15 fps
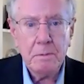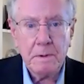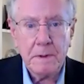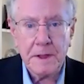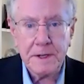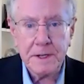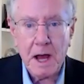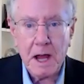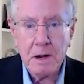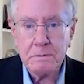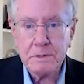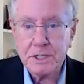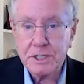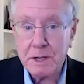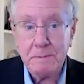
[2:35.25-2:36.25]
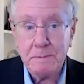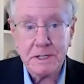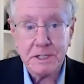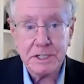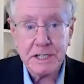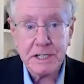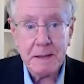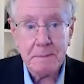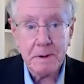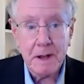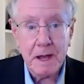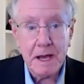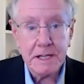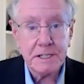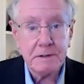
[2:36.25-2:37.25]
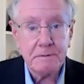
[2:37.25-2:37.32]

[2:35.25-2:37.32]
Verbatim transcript: When the dollar was somewhat stabilized,